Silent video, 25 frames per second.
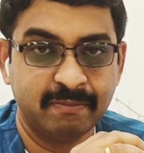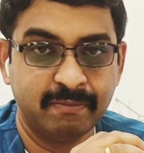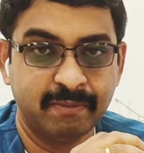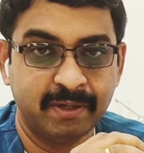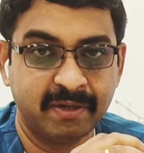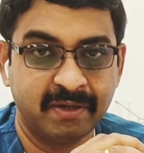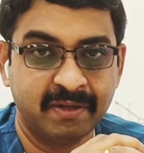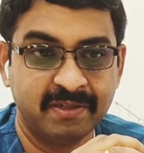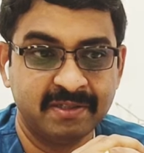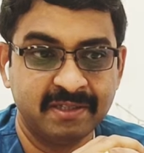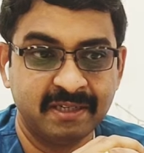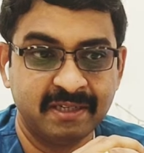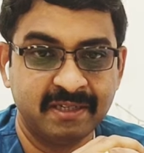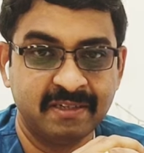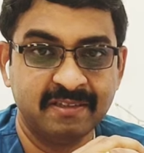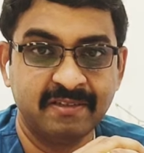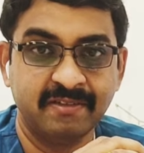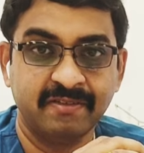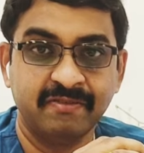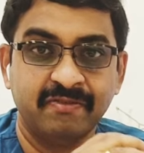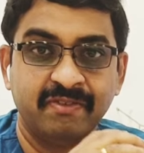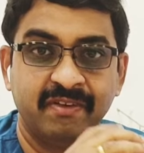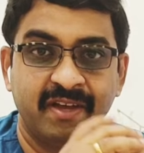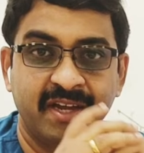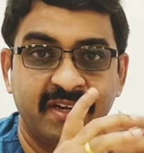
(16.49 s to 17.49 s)
because it is a
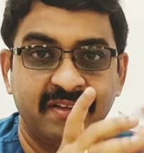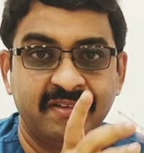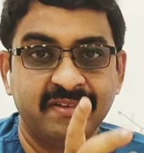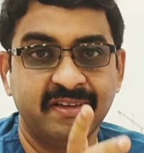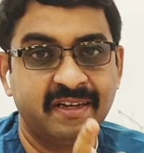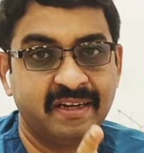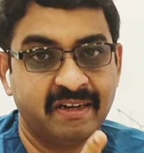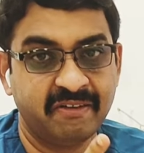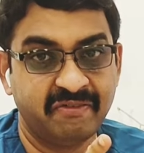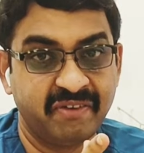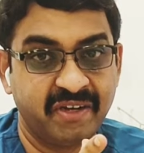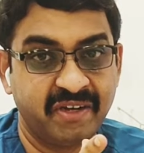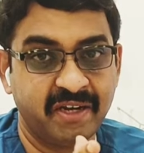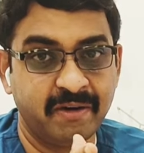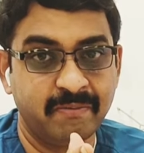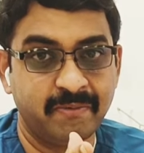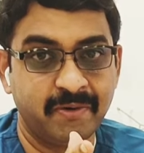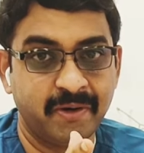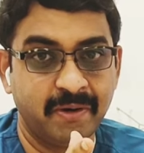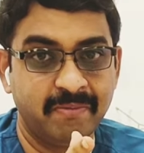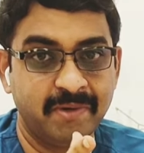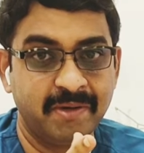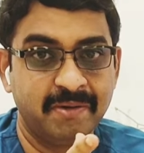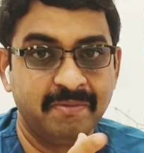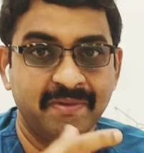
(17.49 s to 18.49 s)
very significant
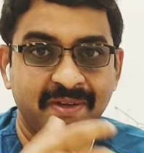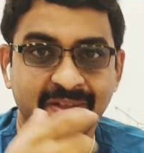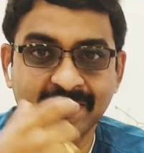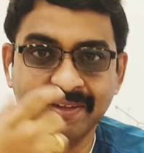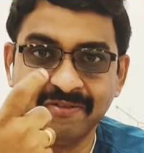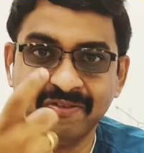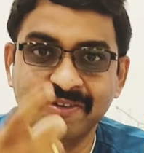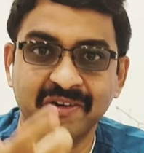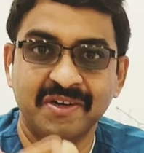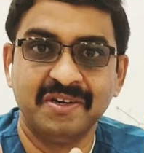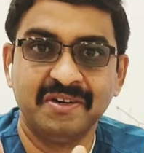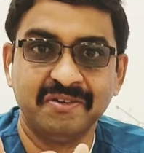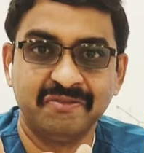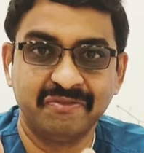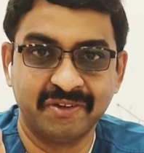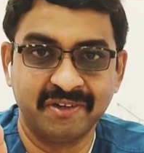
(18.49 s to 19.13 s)
problem in the world of